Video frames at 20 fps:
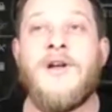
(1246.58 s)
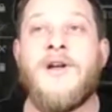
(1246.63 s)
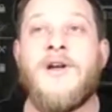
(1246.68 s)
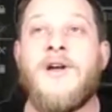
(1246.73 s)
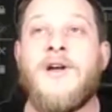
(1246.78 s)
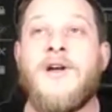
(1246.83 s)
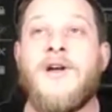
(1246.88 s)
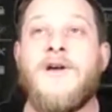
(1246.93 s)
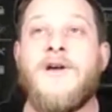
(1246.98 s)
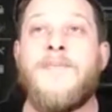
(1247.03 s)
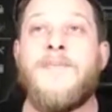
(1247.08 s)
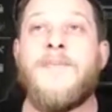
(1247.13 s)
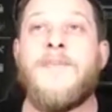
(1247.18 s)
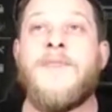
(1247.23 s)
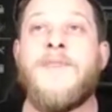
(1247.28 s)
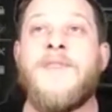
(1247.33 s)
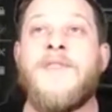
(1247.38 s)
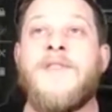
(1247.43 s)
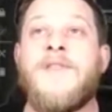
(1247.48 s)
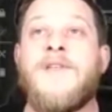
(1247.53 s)

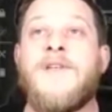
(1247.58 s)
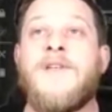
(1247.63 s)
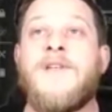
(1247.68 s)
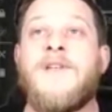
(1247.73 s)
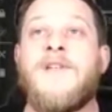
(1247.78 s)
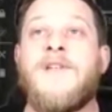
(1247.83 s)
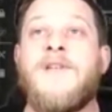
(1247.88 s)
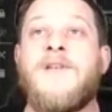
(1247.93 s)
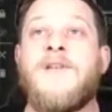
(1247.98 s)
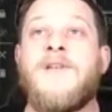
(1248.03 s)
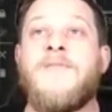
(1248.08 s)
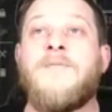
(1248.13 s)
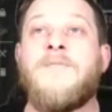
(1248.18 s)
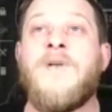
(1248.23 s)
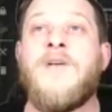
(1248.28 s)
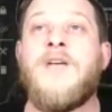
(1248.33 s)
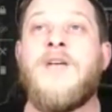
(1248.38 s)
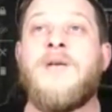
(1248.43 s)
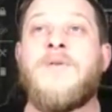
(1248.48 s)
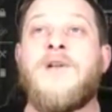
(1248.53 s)

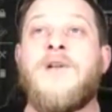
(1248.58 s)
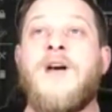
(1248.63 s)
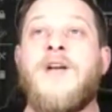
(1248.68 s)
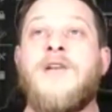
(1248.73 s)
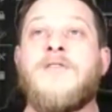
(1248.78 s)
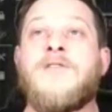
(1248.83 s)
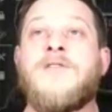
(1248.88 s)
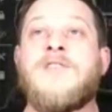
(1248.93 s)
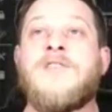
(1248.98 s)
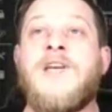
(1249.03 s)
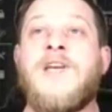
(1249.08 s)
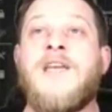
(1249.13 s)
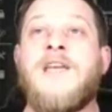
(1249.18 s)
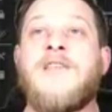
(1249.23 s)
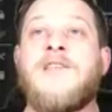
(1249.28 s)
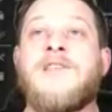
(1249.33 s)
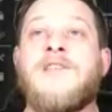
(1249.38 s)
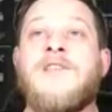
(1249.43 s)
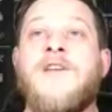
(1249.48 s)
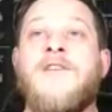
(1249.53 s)
Being able to
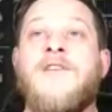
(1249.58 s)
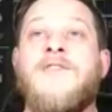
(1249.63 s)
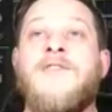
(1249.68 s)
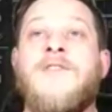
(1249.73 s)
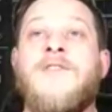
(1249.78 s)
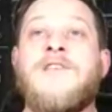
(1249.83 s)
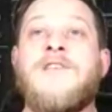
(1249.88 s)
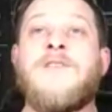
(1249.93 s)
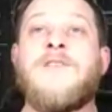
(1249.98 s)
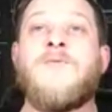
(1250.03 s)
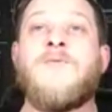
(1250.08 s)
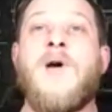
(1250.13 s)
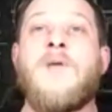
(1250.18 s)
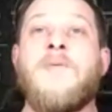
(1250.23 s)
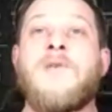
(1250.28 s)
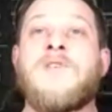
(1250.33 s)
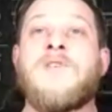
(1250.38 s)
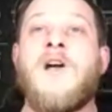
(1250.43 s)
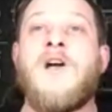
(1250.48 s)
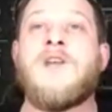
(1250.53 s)
understand this stuff, and this is why
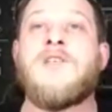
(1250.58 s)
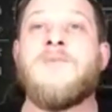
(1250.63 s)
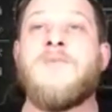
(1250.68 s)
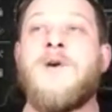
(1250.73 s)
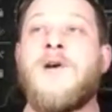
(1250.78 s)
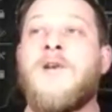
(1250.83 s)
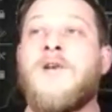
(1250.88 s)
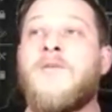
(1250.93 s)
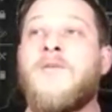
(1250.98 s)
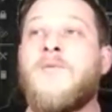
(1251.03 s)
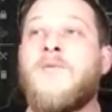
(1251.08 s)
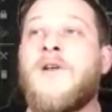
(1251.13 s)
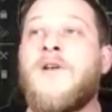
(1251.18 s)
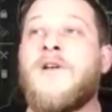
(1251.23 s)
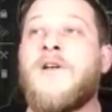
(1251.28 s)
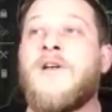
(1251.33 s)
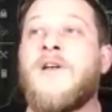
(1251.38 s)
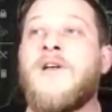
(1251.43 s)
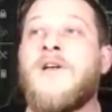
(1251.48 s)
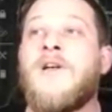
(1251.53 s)
we talked about it when,
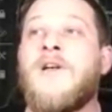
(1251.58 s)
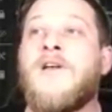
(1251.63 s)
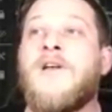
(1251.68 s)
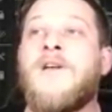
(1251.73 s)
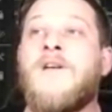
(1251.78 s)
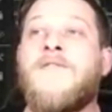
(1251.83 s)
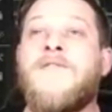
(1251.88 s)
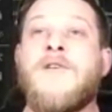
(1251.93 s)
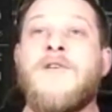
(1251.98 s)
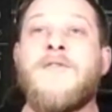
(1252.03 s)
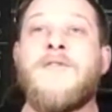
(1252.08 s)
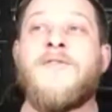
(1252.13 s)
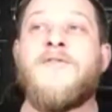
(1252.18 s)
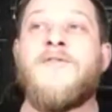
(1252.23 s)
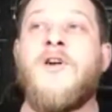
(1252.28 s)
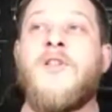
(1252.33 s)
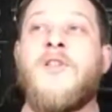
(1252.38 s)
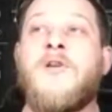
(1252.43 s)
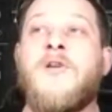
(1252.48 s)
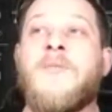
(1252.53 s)
if you were
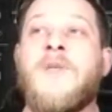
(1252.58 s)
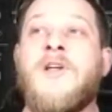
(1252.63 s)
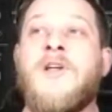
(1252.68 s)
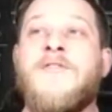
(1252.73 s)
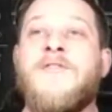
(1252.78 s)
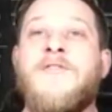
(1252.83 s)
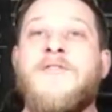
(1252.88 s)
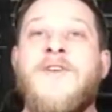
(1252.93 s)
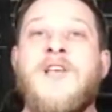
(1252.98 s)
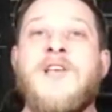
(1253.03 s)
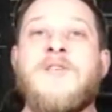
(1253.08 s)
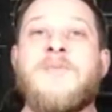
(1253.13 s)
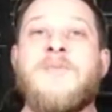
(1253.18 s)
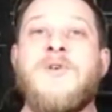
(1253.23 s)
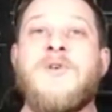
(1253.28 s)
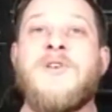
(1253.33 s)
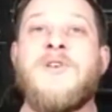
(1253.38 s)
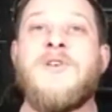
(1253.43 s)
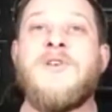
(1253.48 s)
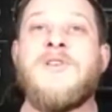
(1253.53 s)
following me on
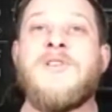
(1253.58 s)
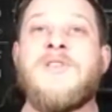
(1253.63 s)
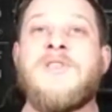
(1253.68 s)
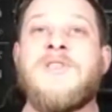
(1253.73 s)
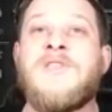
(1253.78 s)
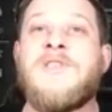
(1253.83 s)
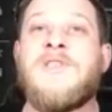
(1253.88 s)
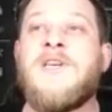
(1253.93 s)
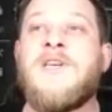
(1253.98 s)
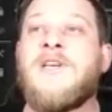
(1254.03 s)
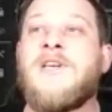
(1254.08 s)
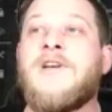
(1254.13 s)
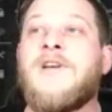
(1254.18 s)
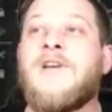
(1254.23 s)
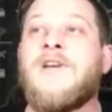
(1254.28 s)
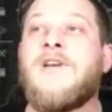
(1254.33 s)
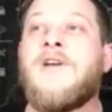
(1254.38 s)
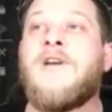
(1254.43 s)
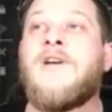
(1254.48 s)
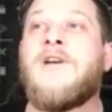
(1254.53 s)
Facebook, you can see,
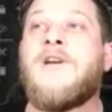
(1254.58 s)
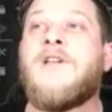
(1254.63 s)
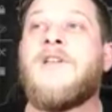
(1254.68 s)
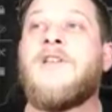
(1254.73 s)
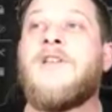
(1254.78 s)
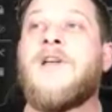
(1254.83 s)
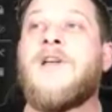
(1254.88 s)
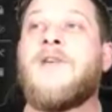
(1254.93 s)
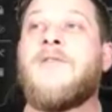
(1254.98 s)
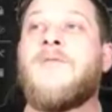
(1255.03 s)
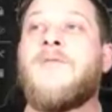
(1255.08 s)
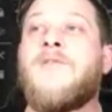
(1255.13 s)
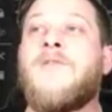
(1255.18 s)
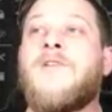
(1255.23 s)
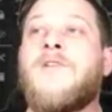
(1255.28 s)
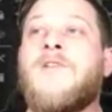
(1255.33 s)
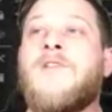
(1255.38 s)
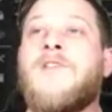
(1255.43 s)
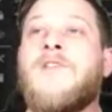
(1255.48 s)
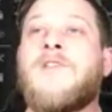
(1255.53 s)
like,
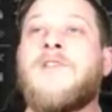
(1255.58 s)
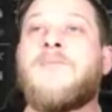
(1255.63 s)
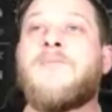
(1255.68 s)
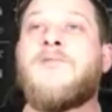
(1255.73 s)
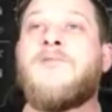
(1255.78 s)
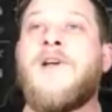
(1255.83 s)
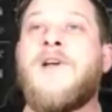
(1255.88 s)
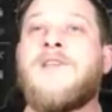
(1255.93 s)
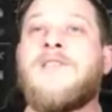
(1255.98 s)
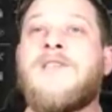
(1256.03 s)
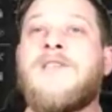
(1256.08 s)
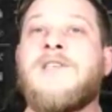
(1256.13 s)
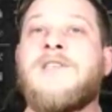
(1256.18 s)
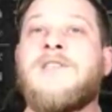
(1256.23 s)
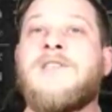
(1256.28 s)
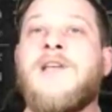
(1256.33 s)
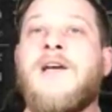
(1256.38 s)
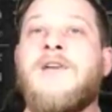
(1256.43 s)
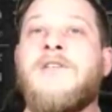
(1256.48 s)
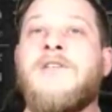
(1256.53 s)
look at these
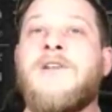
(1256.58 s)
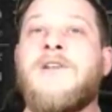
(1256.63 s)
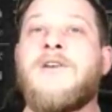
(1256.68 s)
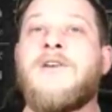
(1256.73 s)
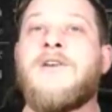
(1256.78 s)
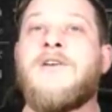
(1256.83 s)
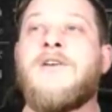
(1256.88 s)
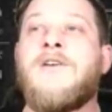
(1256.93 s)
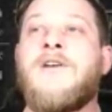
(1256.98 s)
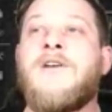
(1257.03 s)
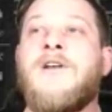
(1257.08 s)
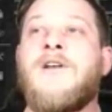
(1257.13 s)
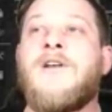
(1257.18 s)
prices down here.